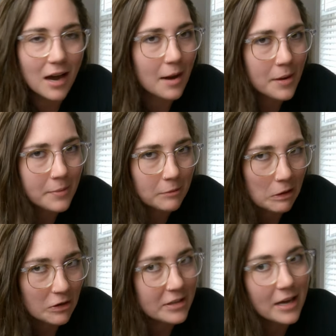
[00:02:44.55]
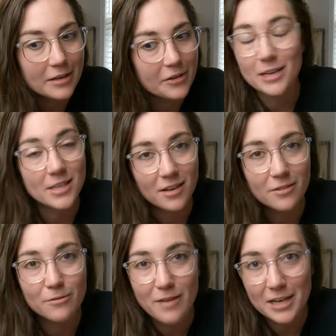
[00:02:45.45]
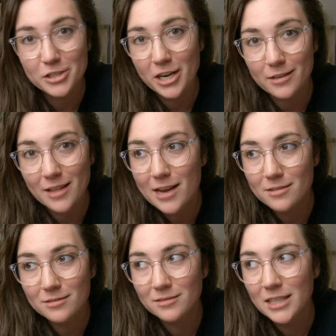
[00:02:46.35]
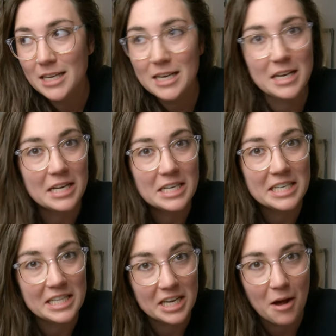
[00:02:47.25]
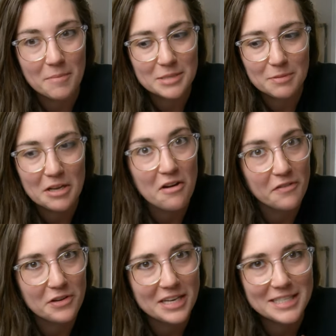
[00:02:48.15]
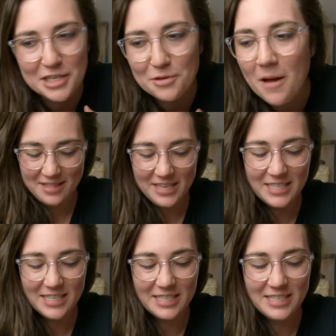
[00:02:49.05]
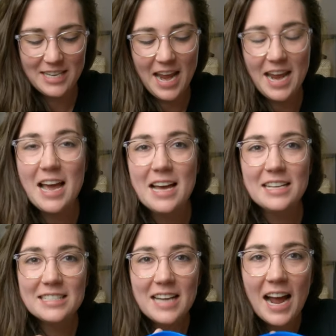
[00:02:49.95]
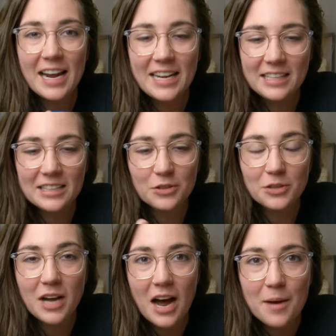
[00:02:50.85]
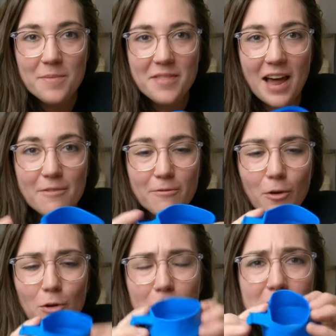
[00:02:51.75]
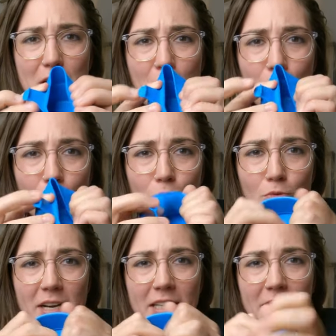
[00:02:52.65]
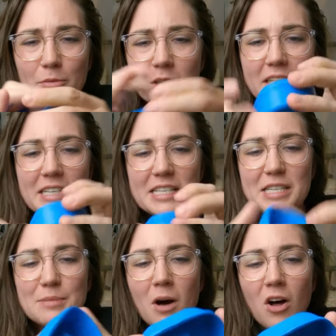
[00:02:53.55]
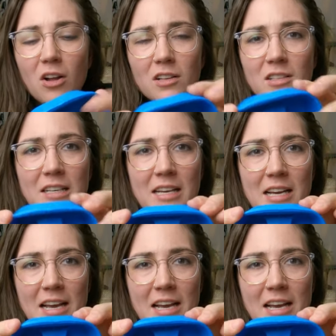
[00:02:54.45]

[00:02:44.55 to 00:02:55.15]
I might be wrong in that. You guys can fact check that in the comments below if you need to. This is a tiny little cup that folds really, really small.